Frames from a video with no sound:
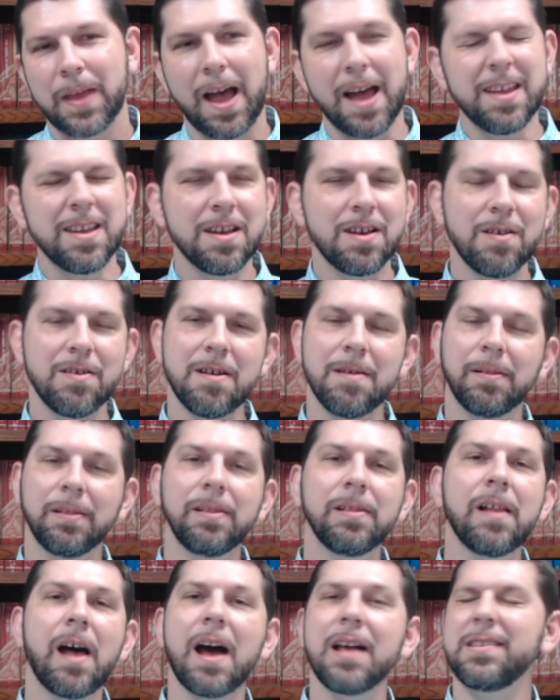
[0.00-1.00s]
I could go to
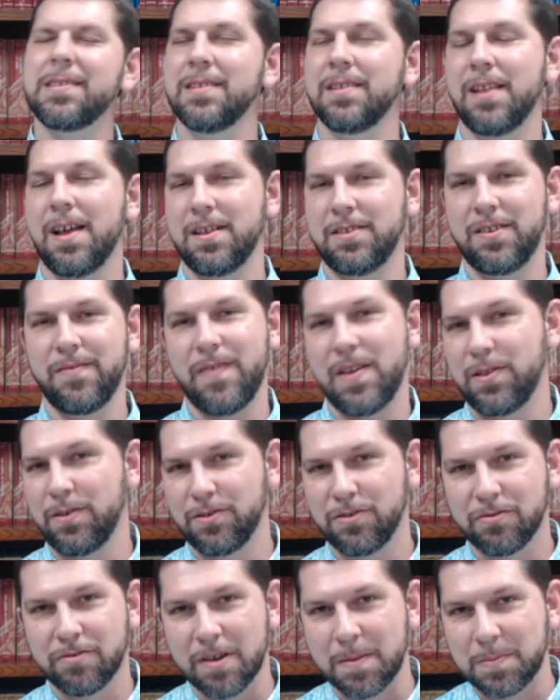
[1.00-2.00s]
lots and lots of
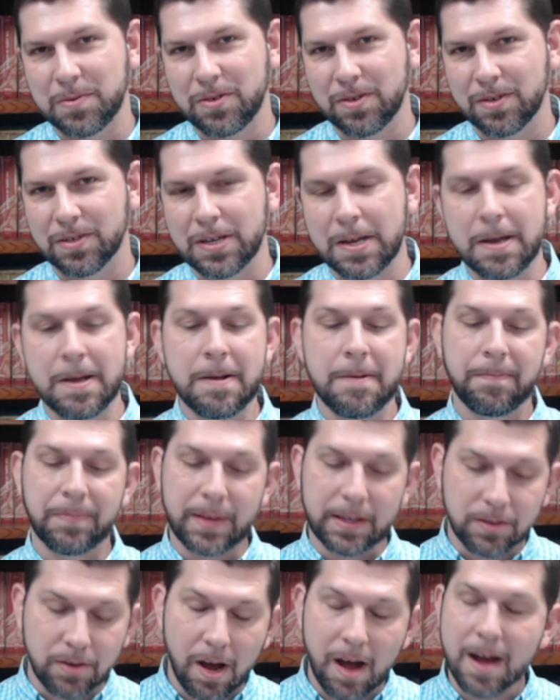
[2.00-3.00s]
other scriptures
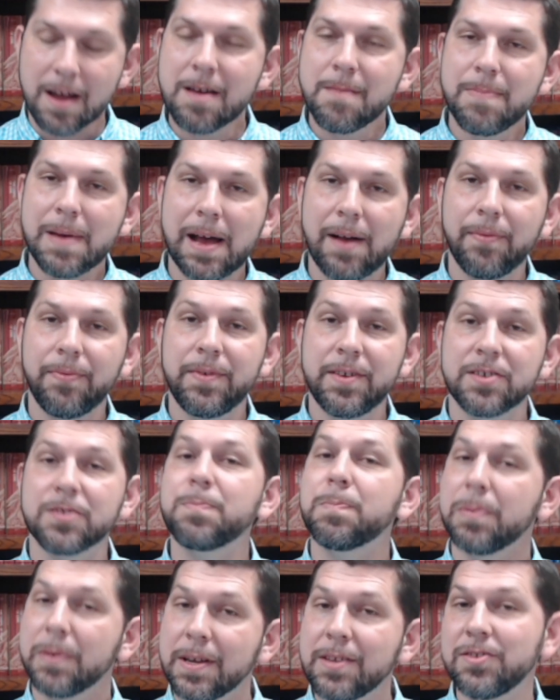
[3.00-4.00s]
that talk about
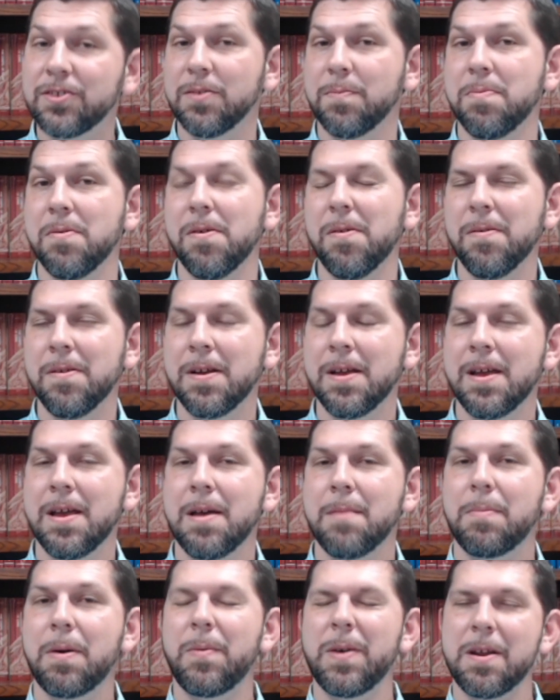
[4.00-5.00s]
this principle.
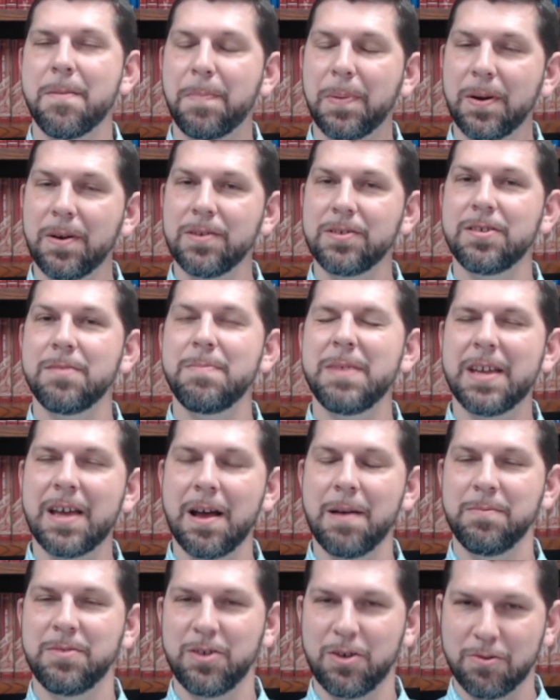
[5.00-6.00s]
But when a person
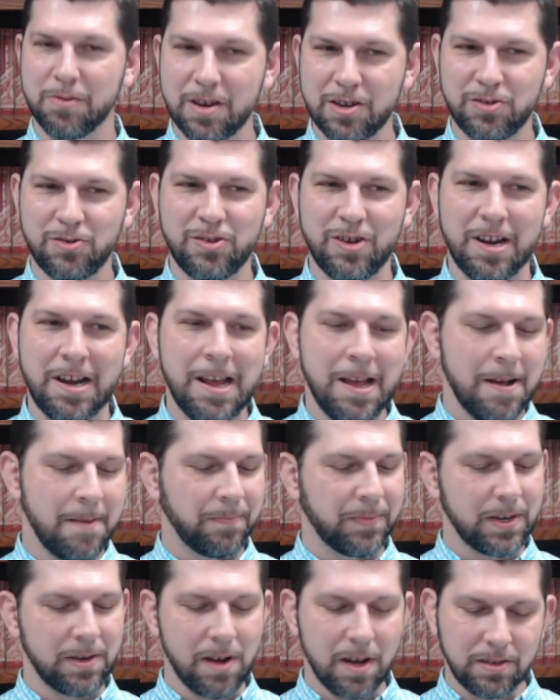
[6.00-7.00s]
becomes a Christian,
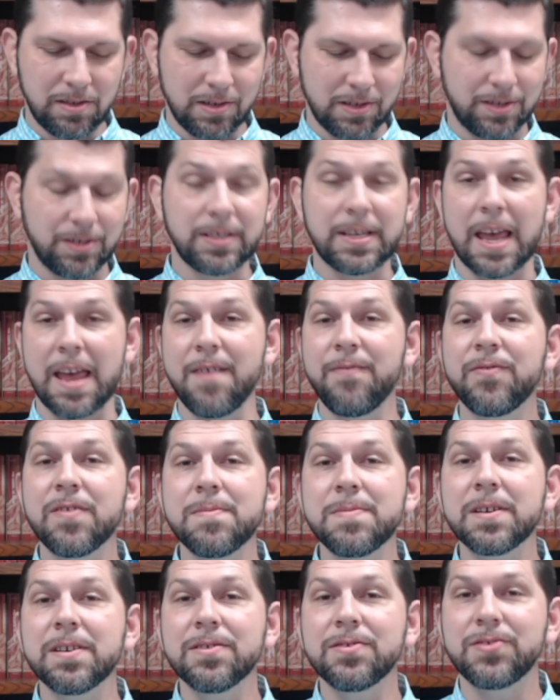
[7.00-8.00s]
they're not just saved
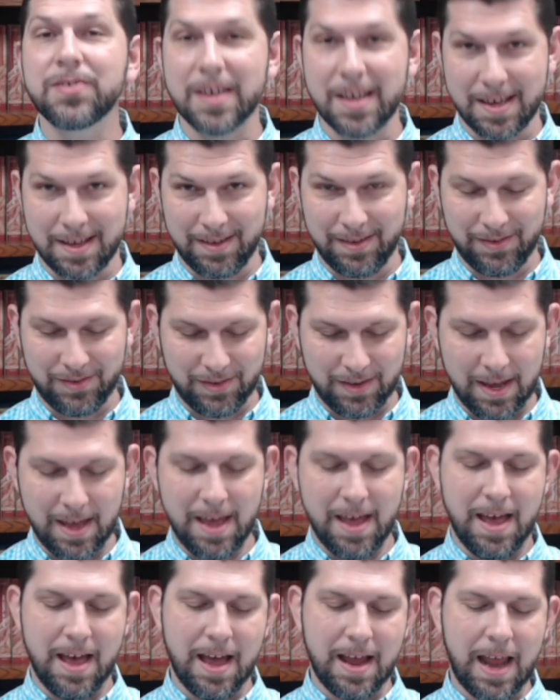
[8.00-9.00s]
from their sins
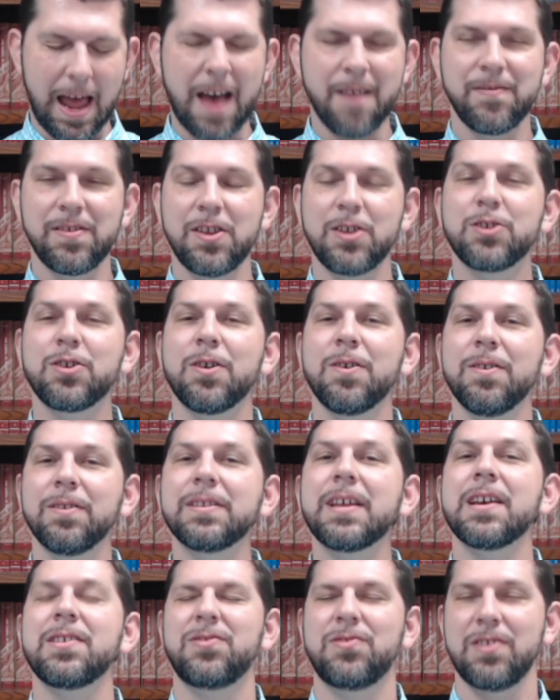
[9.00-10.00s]
and have an
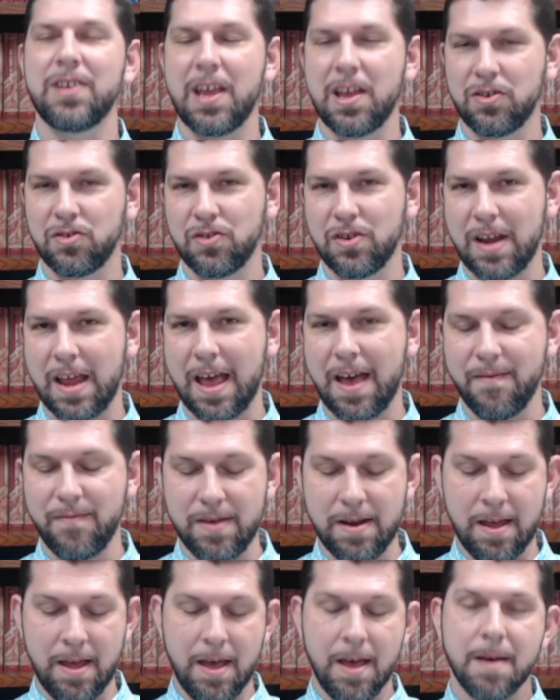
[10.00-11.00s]
eternal destination in
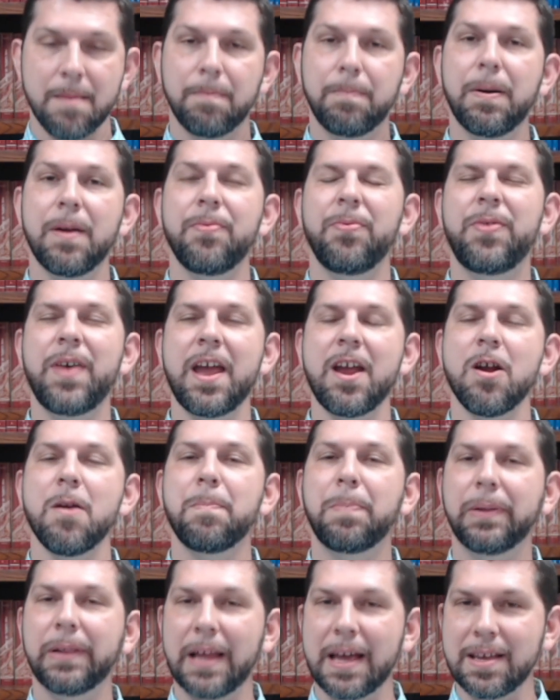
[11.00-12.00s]
heaven, but they
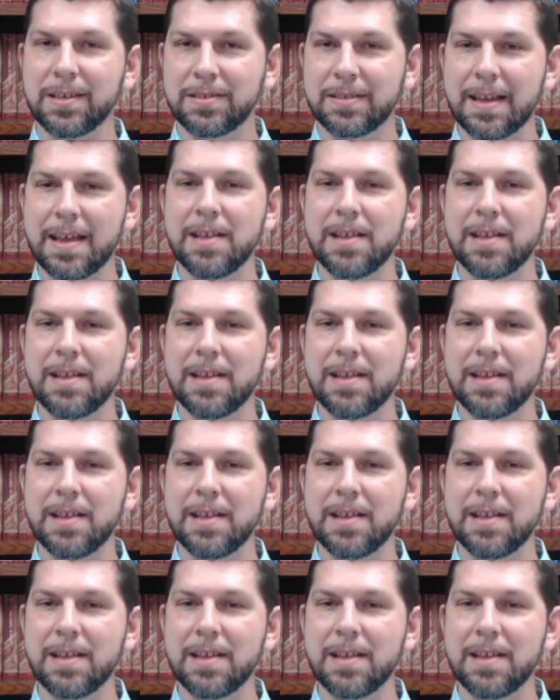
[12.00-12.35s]
are placed